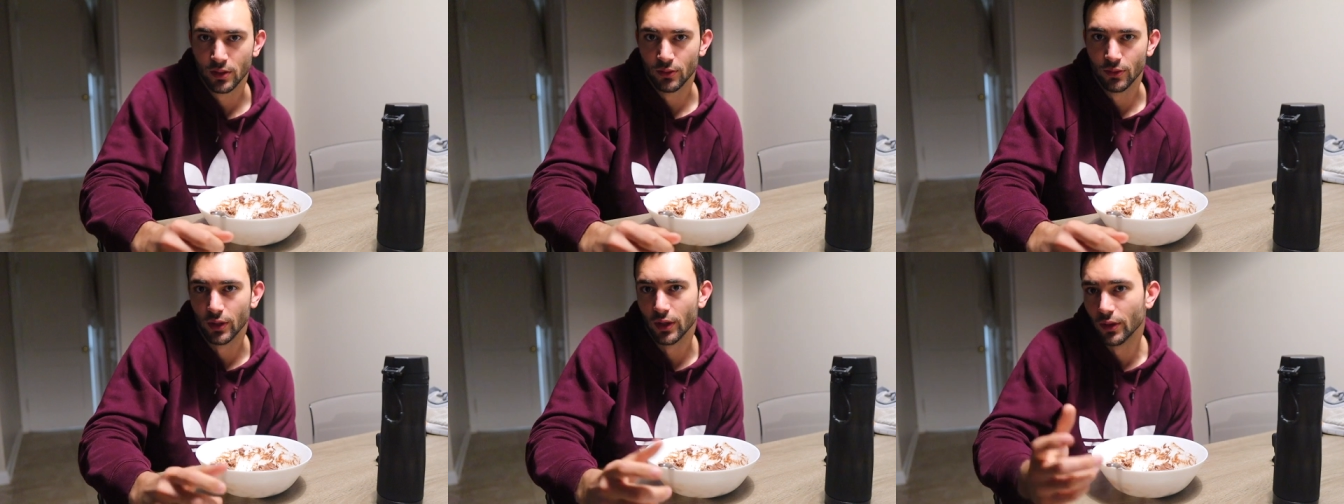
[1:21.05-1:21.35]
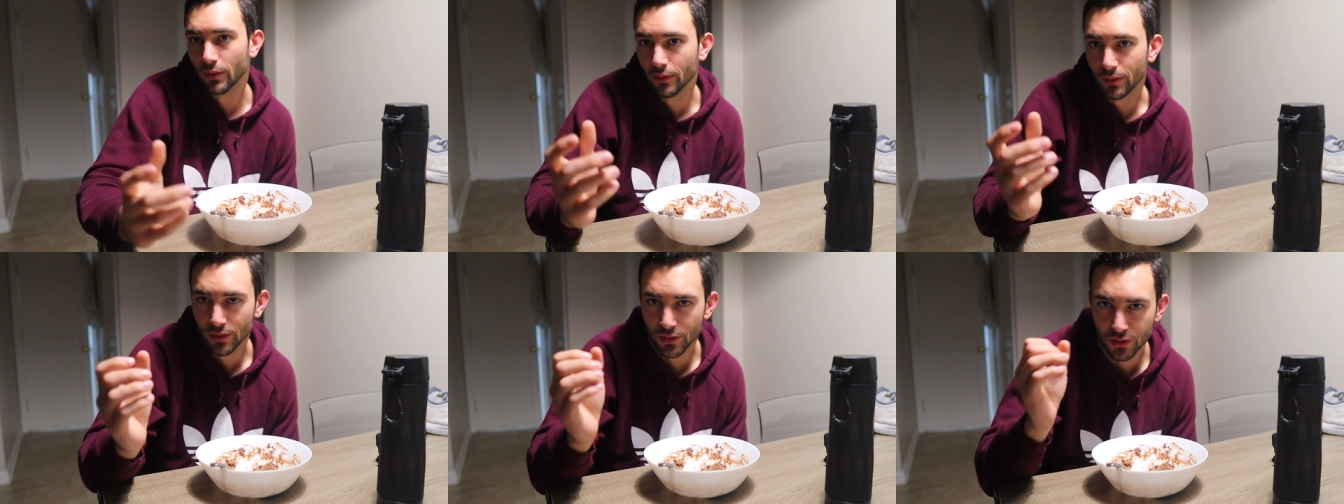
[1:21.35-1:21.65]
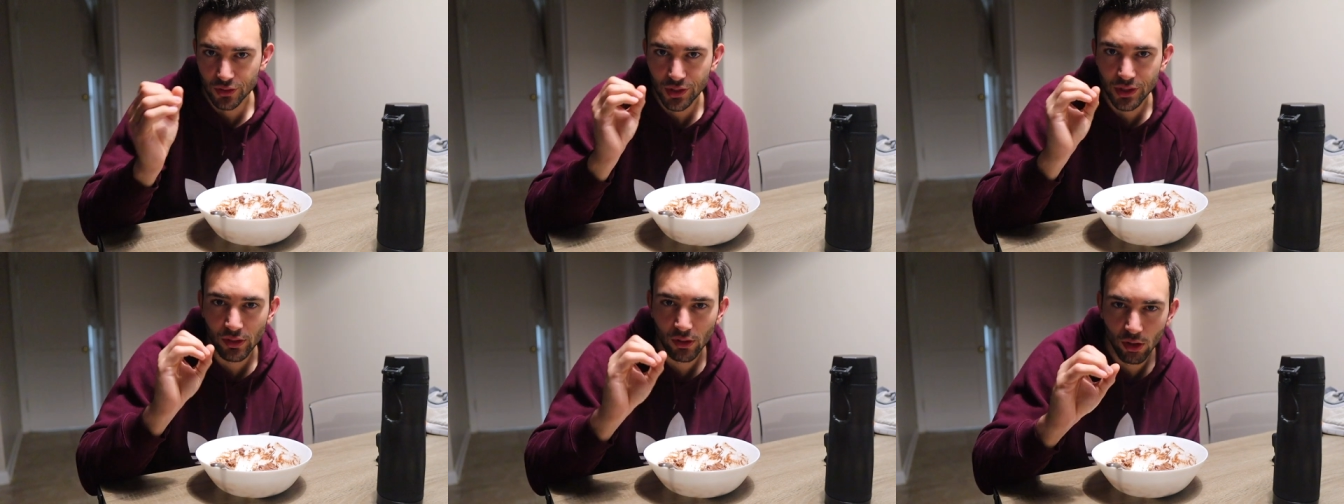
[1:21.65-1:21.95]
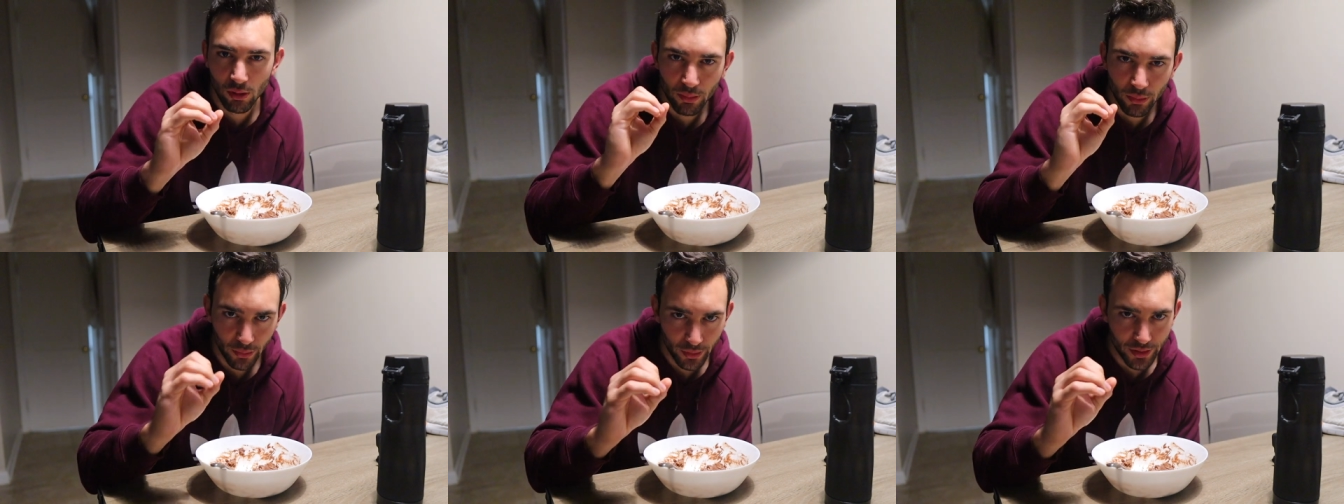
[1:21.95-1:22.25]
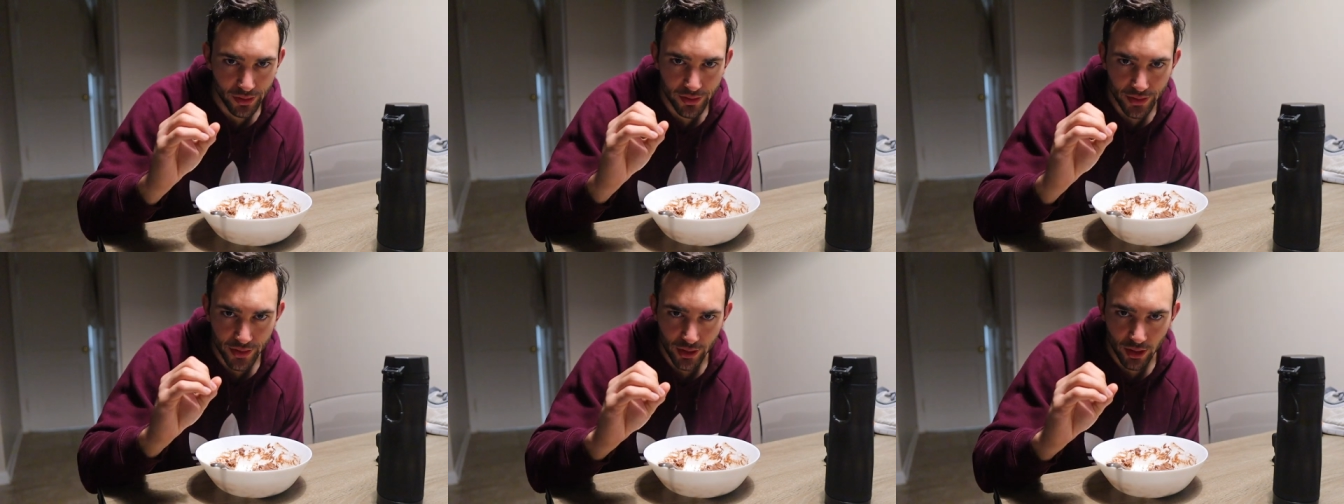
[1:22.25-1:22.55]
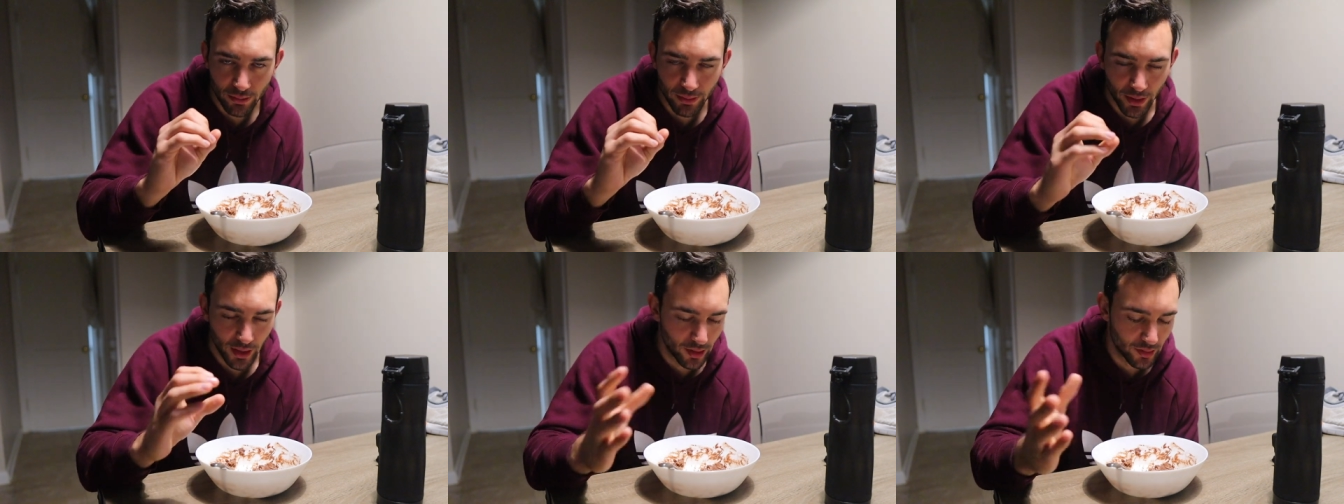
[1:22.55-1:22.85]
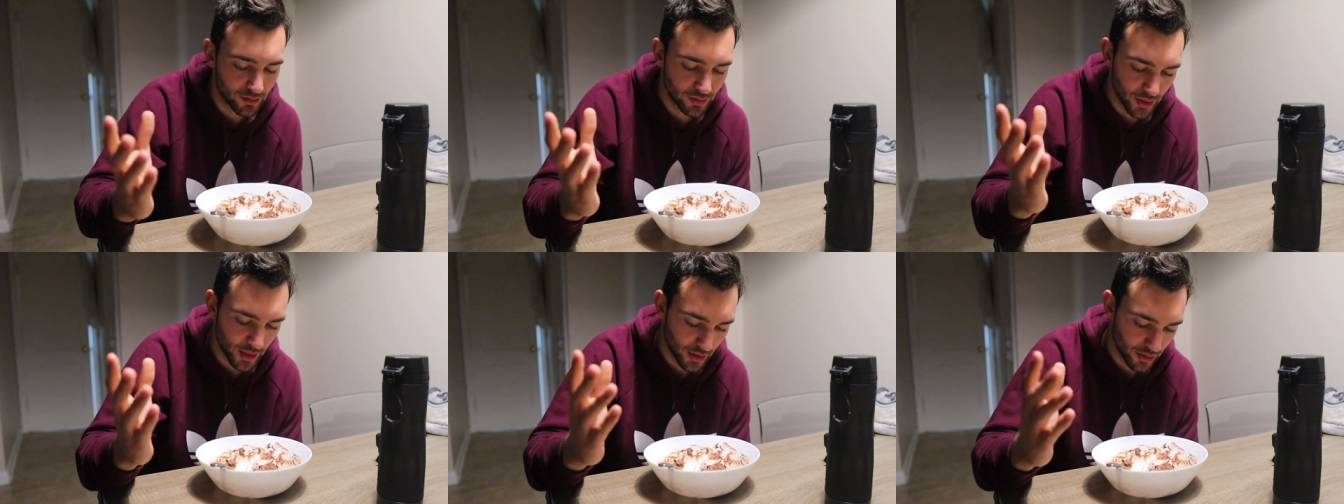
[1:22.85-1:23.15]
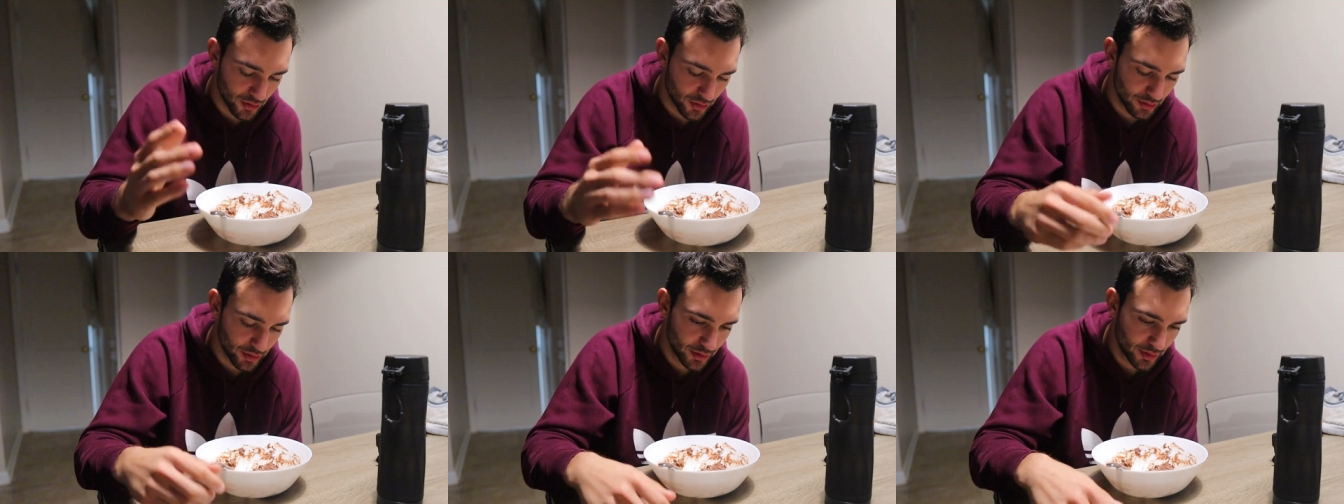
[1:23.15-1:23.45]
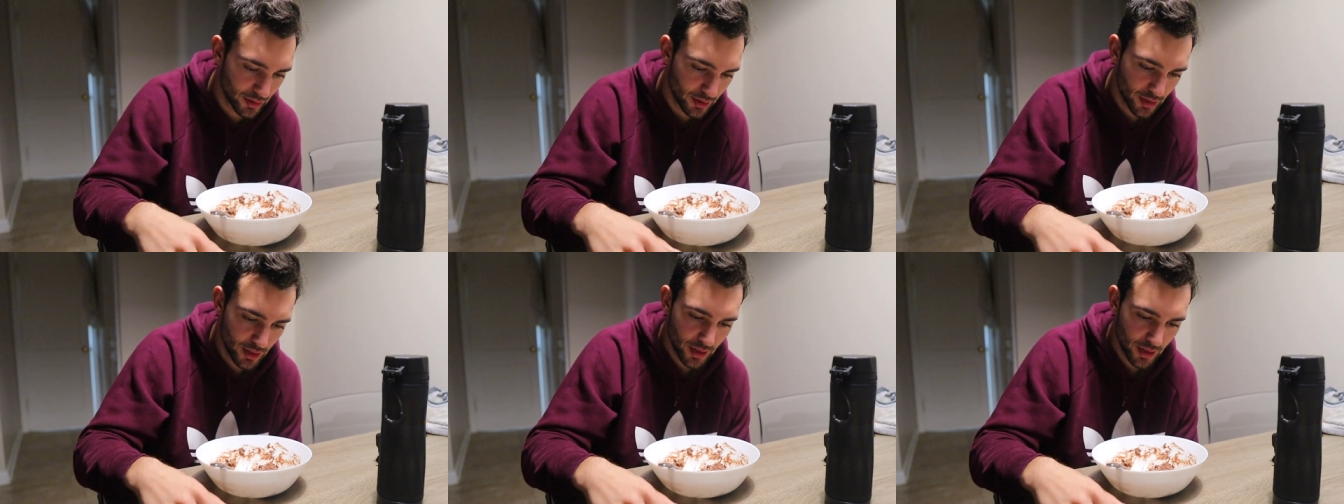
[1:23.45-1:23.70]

well, 0, pounds actually.